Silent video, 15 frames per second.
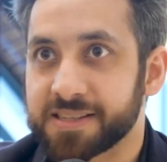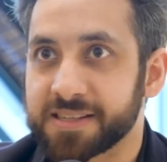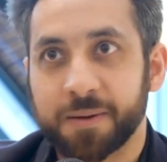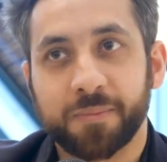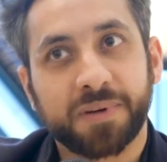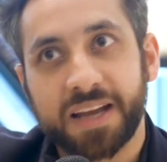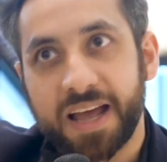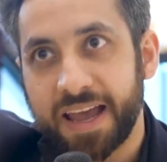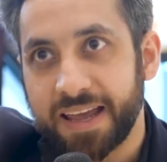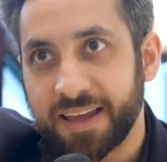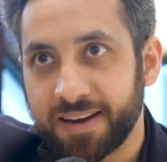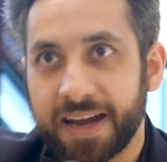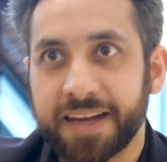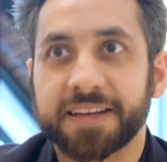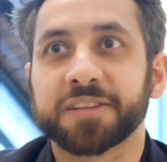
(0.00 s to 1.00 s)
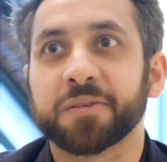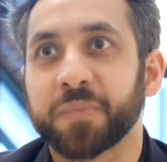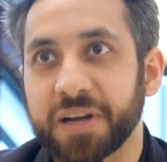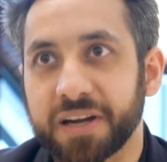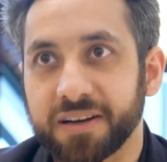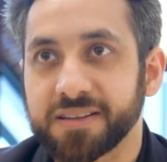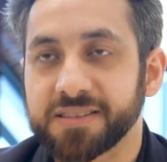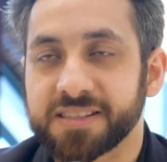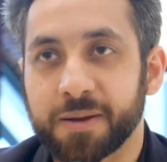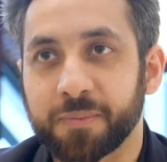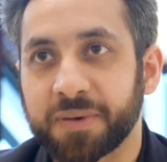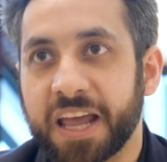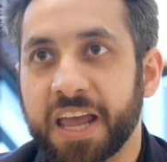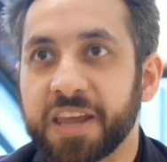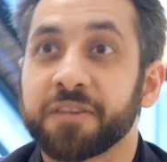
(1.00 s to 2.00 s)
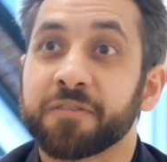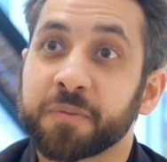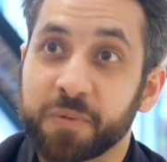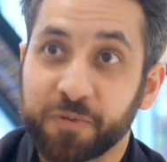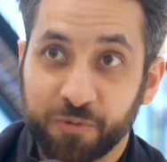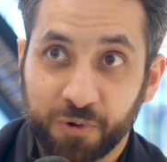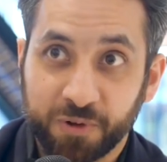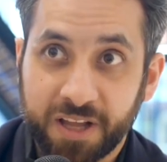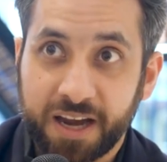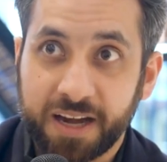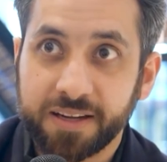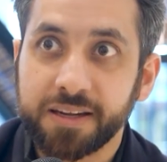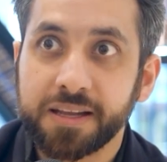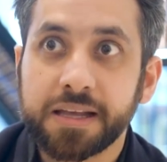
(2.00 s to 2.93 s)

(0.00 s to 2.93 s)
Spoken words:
Some die right in the middle, some die even before that.